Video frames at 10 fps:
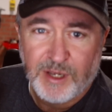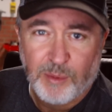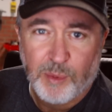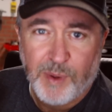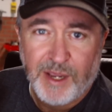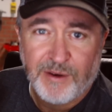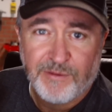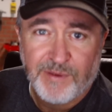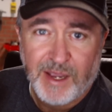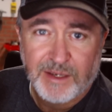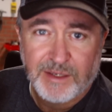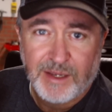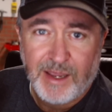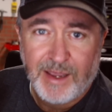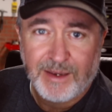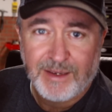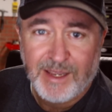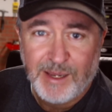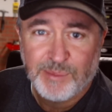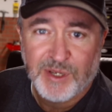double pane effect and
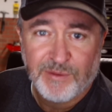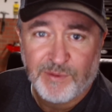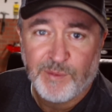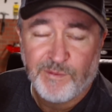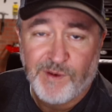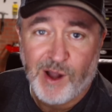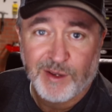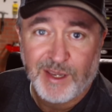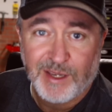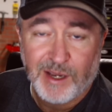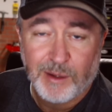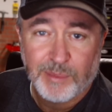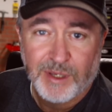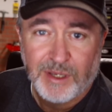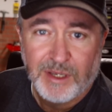keeps it from fogging up.